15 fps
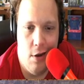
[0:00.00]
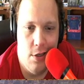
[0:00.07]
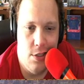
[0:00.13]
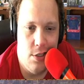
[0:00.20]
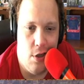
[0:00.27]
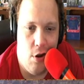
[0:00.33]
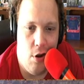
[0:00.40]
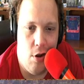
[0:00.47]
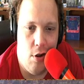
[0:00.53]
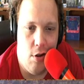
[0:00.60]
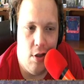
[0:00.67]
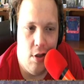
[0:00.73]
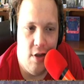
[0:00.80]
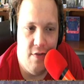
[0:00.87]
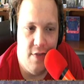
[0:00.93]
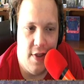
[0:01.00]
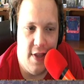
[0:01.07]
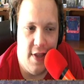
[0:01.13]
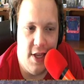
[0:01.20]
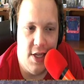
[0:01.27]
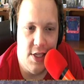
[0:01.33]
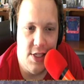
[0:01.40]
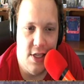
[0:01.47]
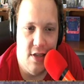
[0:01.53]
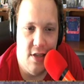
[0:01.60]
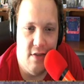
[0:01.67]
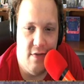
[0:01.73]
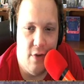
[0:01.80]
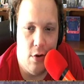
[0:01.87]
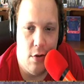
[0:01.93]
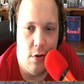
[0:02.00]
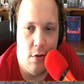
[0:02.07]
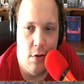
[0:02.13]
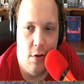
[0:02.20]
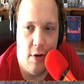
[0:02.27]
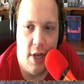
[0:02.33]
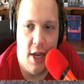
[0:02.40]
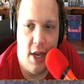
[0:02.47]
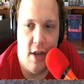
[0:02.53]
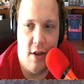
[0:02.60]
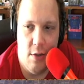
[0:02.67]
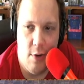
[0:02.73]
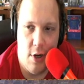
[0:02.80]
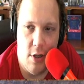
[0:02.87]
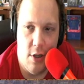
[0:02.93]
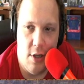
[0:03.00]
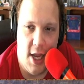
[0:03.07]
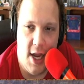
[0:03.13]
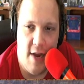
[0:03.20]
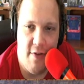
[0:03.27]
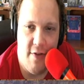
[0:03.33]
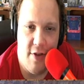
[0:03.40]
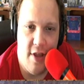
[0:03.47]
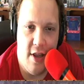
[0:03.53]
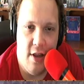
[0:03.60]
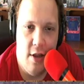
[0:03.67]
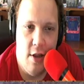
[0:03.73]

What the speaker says: to all of the things in the photo. Okay, you want to look at everything.